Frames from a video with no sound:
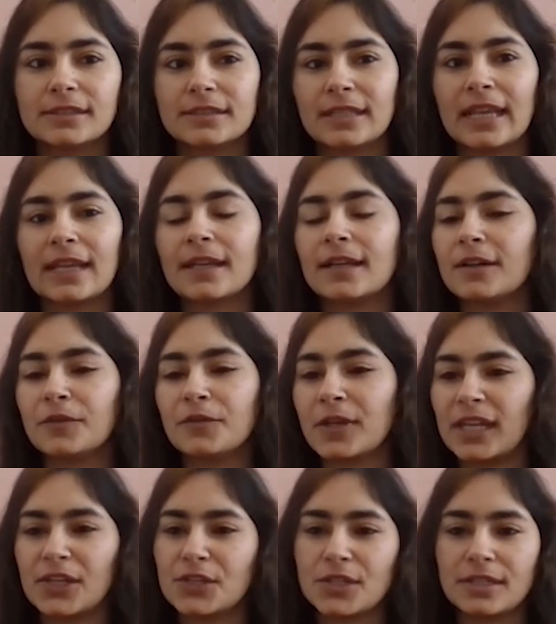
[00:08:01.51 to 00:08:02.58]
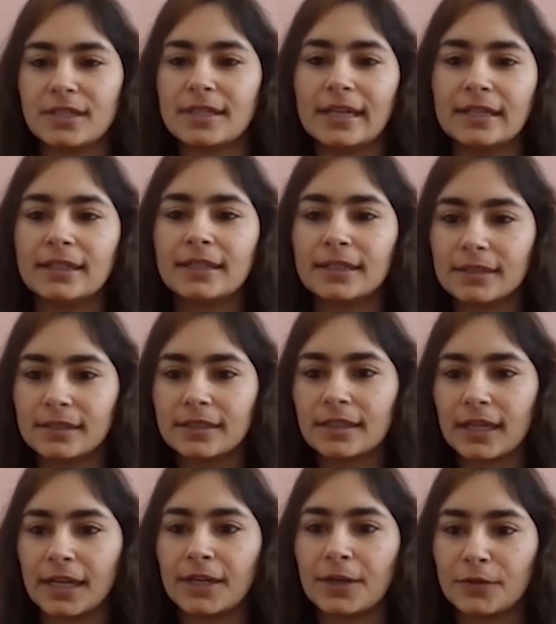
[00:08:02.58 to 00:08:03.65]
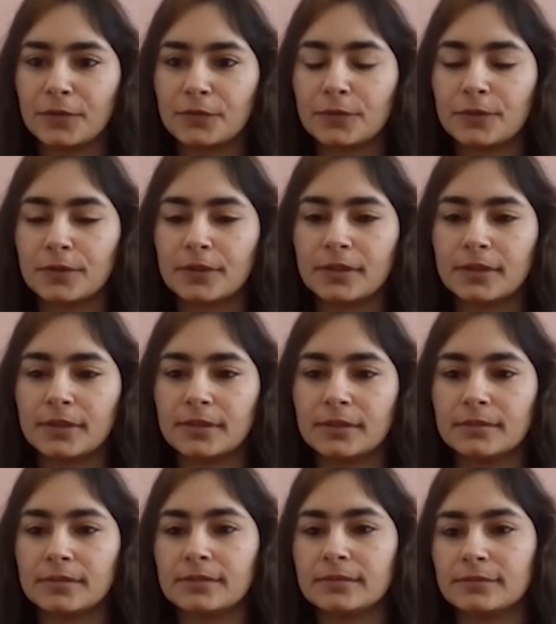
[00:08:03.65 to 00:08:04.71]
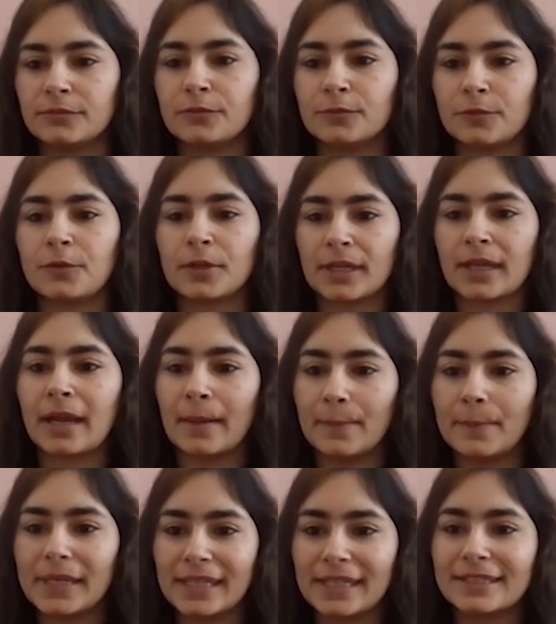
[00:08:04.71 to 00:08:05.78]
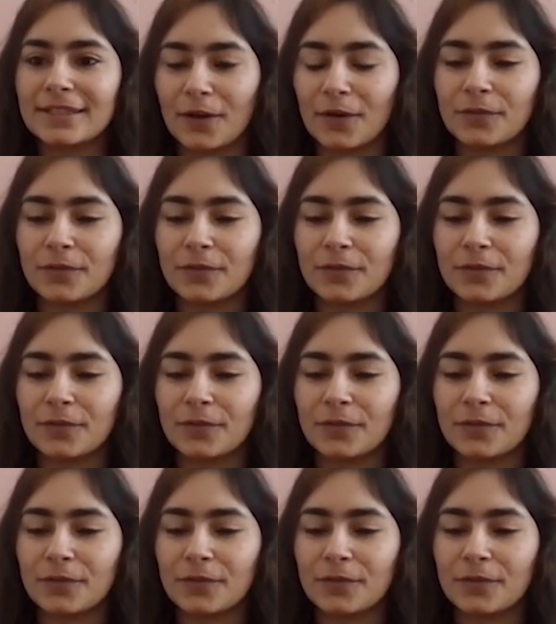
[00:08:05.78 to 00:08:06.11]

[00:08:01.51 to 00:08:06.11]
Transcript: like a vacation rental kind of what companies offer